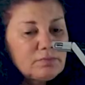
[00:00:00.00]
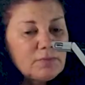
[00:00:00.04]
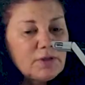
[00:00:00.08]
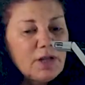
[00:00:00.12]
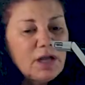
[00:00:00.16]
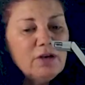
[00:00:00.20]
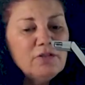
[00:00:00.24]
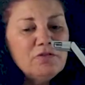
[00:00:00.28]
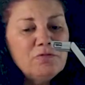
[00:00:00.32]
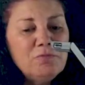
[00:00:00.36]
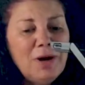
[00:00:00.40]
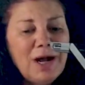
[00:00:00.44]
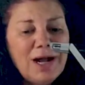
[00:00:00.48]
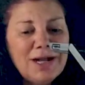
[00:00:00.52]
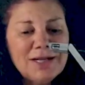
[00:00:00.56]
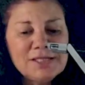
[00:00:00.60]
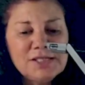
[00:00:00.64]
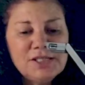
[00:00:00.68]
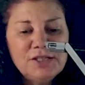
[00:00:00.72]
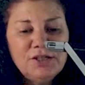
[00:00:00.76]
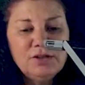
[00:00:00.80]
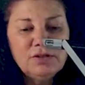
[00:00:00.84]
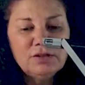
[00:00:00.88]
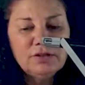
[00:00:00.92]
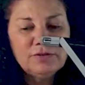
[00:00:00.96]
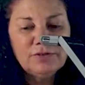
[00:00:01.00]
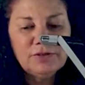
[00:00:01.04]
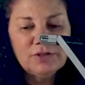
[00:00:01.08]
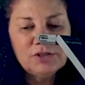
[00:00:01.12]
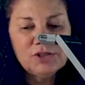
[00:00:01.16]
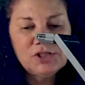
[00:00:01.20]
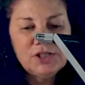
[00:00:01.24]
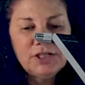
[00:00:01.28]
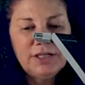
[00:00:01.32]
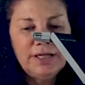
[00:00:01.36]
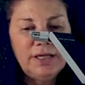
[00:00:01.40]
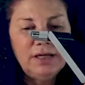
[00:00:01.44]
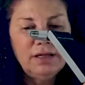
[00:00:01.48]
of Moxie
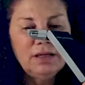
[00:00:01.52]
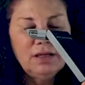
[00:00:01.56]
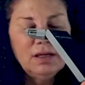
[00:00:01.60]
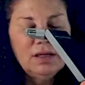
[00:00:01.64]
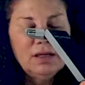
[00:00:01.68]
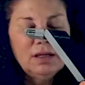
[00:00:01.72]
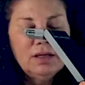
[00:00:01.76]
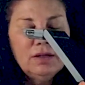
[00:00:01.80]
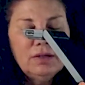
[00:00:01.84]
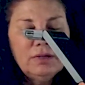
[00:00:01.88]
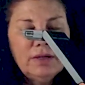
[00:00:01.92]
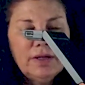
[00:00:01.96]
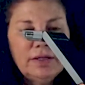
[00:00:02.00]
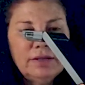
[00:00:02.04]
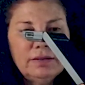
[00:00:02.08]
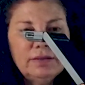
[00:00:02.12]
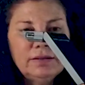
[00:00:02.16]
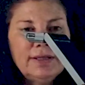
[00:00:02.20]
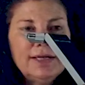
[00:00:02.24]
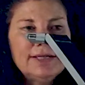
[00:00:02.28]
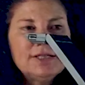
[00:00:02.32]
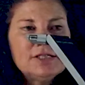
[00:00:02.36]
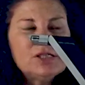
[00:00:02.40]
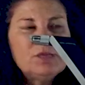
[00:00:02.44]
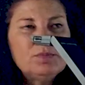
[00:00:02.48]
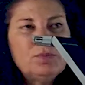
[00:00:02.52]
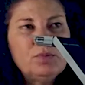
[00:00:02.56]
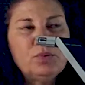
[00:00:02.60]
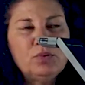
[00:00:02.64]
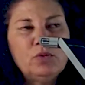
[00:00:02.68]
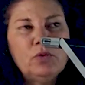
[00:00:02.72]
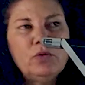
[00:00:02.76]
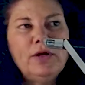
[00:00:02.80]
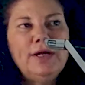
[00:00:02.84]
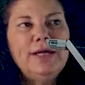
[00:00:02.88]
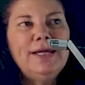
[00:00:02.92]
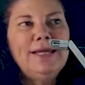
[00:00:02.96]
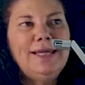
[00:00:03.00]
University. Okay, let's
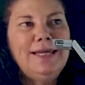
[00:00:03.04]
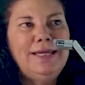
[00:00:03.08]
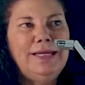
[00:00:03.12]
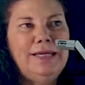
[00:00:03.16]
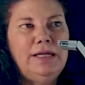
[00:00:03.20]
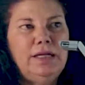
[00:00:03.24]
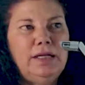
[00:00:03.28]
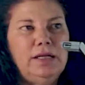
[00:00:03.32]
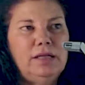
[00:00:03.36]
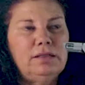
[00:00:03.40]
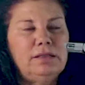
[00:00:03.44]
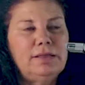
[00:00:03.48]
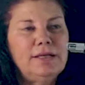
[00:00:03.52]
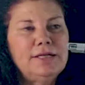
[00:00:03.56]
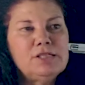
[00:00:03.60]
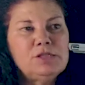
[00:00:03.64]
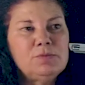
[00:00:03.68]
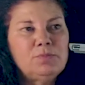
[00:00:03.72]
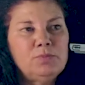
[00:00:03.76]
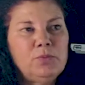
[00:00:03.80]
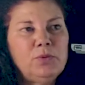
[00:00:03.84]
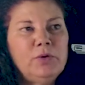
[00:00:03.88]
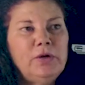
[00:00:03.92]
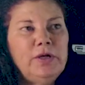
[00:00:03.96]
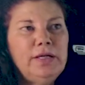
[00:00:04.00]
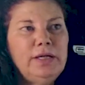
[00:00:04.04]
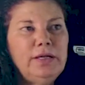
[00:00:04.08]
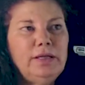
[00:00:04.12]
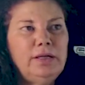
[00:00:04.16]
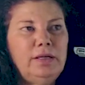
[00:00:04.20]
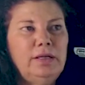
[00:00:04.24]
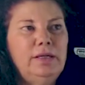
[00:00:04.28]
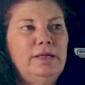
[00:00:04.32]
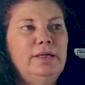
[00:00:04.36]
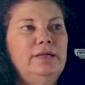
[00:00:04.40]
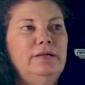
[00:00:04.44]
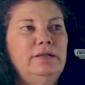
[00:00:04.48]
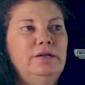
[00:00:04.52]
bring
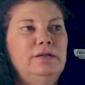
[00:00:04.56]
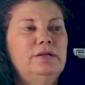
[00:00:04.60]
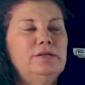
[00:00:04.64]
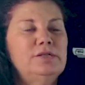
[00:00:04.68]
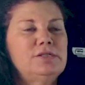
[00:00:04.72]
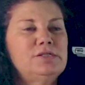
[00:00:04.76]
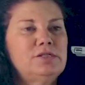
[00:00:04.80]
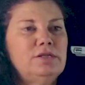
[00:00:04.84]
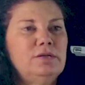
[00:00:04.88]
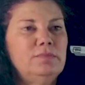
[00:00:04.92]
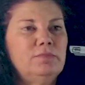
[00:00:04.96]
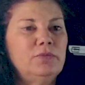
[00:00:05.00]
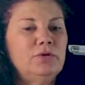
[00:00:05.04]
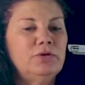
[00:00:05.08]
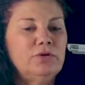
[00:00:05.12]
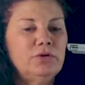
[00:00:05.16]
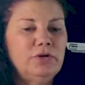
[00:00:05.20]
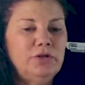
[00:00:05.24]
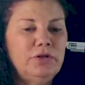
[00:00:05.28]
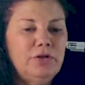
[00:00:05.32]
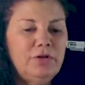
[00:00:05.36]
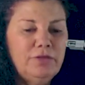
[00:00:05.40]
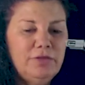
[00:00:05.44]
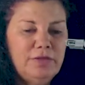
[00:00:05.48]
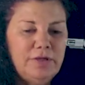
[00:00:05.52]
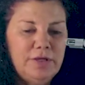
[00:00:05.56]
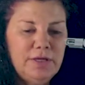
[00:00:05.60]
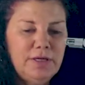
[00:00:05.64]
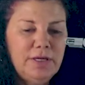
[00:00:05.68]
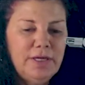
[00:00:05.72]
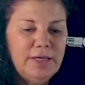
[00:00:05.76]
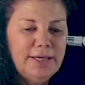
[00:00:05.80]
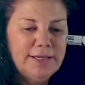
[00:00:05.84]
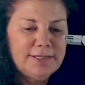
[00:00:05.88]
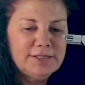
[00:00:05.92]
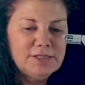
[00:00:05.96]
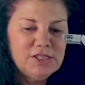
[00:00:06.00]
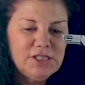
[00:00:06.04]
in some good
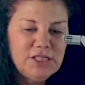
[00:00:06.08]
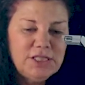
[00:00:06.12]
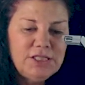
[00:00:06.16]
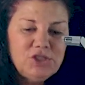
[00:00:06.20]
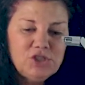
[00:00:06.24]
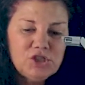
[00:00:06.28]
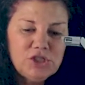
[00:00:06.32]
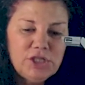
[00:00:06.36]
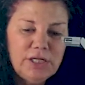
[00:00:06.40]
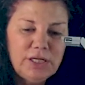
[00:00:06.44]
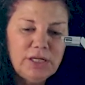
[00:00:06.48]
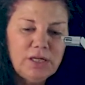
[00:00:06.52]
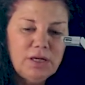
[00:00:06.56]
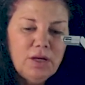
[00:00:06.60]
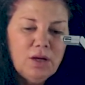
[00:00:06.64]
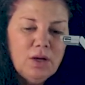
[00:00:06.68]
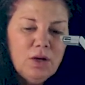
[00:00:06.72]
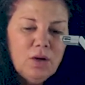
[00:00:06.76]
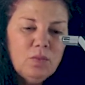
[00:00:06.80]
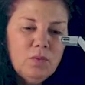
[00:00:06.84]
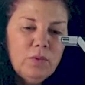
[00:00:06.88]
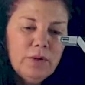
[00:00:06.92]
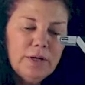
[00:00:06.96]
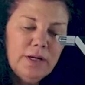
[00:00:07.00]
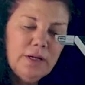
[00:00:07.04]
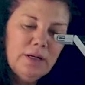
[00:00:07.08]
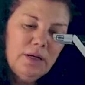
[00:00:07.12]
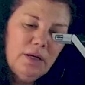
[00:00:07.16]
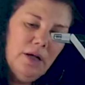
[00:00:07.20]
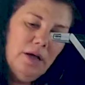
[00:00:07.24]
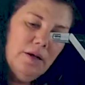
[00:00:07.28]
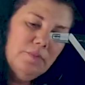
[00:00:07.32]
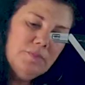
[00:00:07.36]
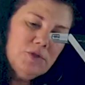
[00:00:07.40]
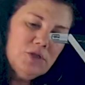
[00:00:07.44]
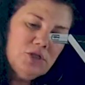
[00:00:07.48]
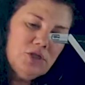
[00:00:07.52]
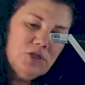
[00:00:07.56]
thinking and teaching when it
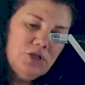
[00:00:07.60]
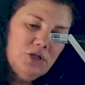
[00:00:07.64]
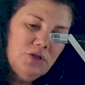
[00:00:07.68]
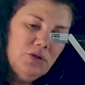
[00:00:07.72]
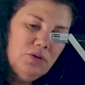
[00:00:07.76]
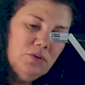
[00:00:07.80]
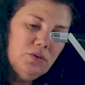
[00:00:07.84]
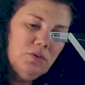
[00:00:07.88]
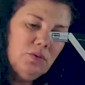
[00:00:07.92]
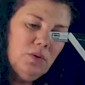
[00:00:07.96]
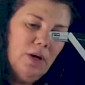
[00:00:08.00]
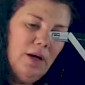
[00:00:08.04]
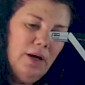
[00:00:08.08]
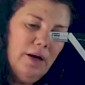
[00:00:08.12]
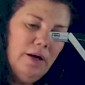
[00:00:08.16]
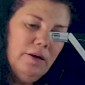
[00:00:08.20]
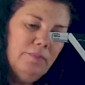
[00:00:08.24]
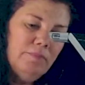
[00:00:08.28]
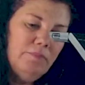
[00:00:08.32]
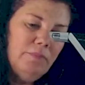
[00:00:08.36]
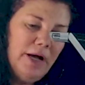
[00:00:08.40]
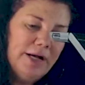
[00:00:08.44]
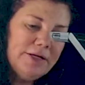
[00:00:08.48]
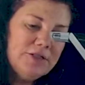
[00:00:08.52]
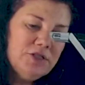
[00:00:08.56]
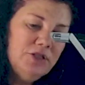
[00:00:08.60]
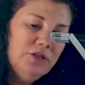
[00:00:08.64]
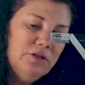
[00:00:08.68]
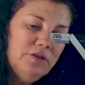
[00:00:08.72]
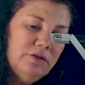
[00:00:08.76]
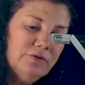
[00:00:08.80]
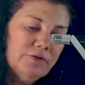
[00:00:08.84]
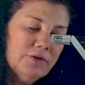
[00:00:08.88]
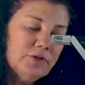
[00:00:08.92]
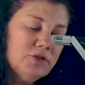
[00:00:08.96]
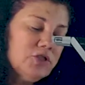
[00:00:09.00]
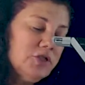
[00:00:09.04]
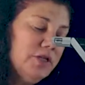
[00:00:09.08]
comes to Moxie
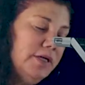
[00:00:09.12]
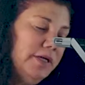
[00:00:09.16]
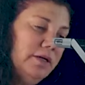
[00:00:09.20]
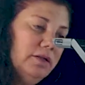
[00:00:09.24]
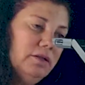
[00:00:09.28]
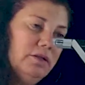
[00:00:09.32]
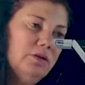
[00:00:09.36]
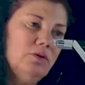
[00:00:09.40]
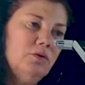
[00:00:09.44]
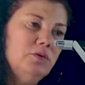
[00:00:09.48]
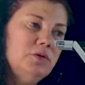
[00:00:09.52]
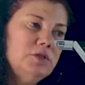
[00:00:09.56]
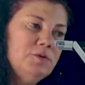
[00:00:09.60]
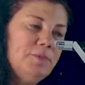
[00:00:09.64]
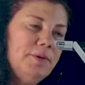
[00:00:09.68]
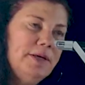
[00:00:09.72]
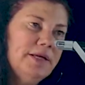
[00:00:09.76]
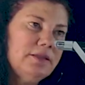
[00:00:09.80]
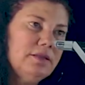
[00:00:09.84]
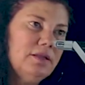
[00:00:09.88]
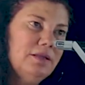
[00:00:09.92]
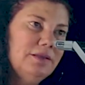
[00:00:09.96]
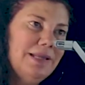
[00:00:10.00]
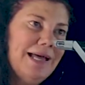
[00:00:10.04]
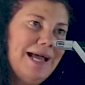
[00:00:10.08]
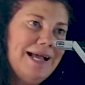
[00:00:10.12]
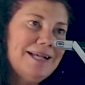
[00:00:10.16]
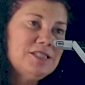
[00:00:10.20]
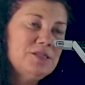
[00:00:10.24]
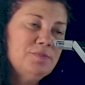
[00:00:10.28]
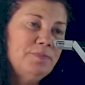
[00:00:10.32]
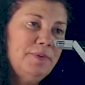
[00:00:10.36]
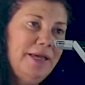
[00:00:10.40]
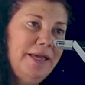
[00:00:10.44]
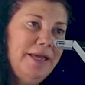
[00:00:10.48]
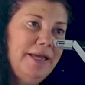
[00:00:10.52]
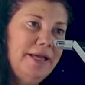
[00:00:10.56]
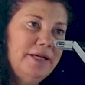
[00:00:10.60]
University. It'll always be at the
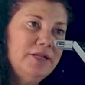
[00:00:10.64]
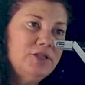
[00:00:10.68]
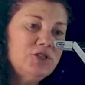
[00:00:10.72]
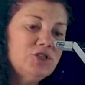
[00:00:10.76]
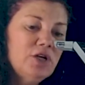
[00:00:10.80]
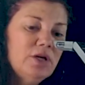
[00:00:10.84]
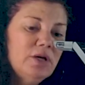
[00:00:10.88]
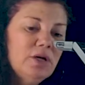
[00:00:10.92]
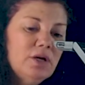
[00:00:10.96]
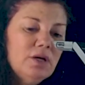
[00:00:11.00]
last page.